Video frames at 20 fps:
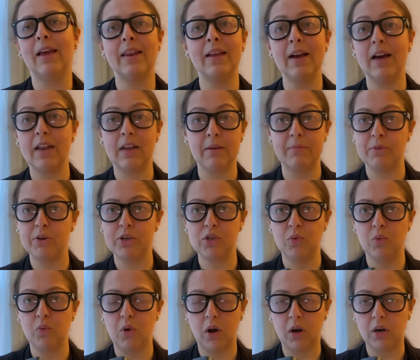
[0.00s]
kind of
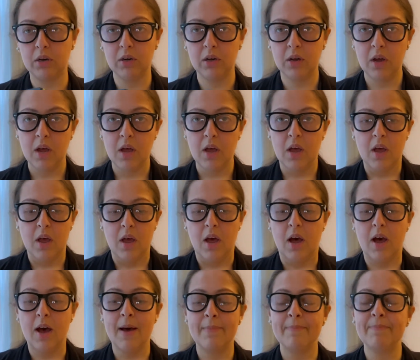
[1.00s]
commercial work.
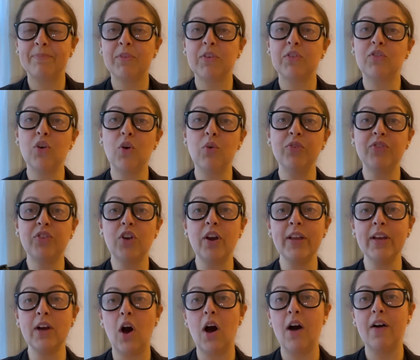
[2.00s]
So
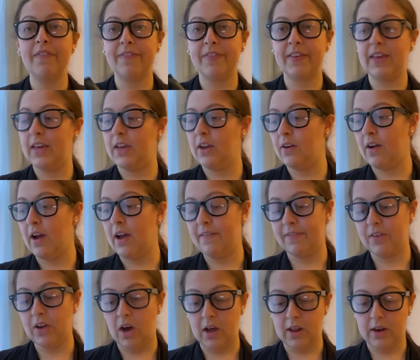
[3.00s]
starting off here,
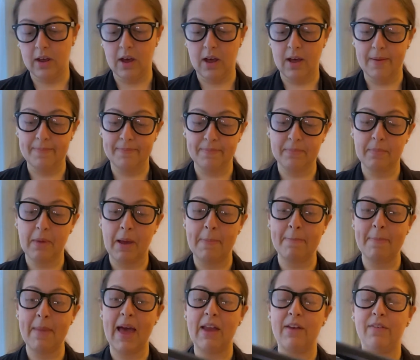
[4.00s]
I've got my
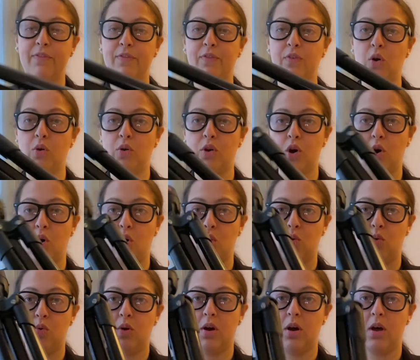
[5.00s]

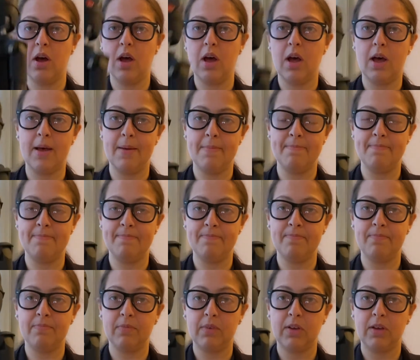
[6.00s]
Manfrotto
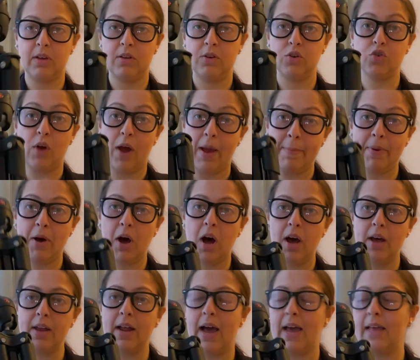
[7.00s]

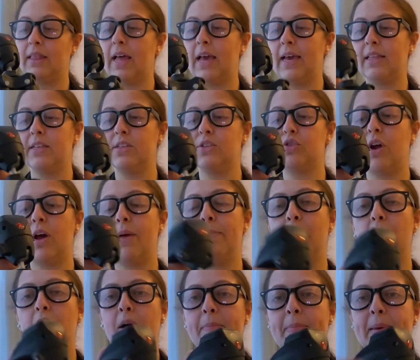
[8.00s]
tripod. I like this
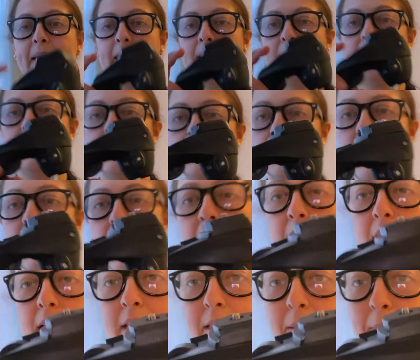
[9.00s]
tripod because
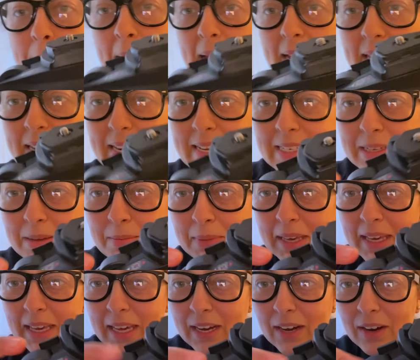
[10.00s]
the mechanism
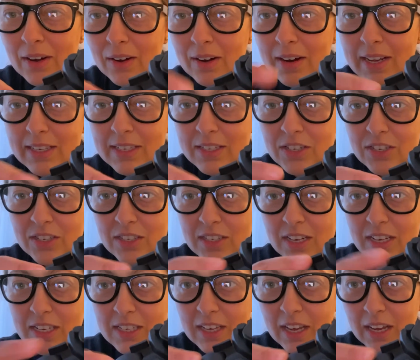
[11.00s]
here is just,
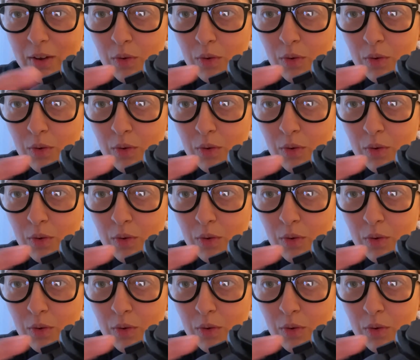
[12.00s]
it's like a